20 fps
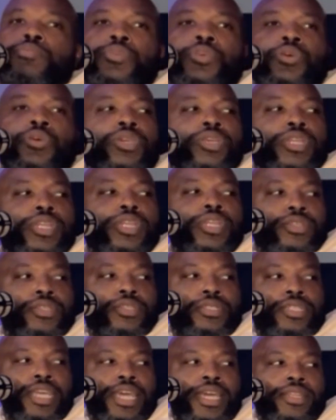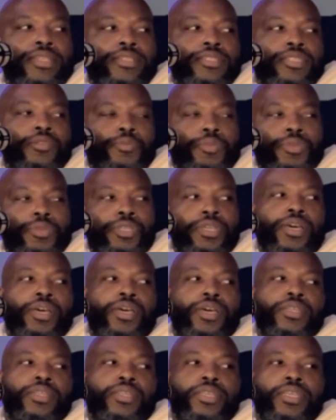billionaire status and
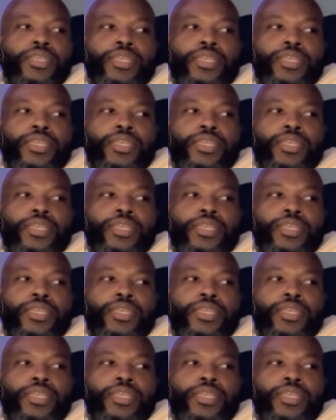beyond.